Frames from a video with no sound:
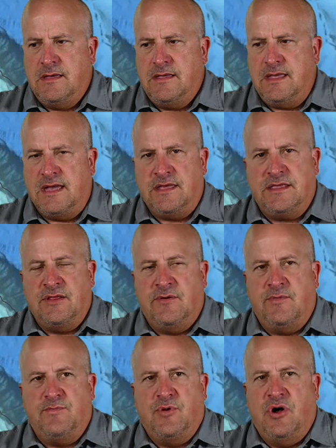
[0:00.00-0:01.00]
yeah, you
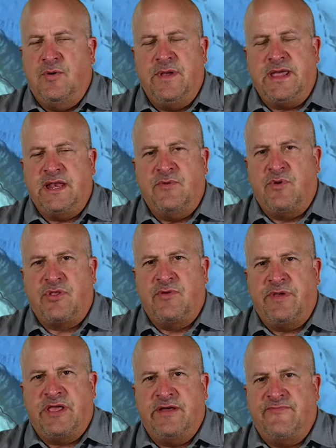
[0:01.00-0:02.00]
know, all weekend the weather will
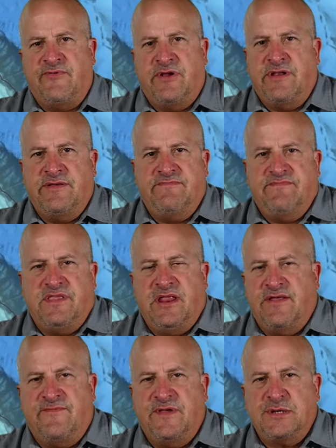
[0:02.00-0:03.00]
be good for on the, you
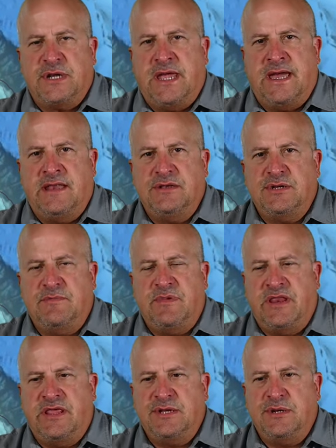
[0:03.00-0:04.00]
know, the fish cat. Shouldn't
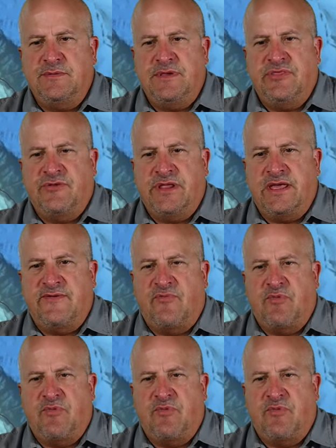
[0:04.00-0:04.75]
be an issue either day for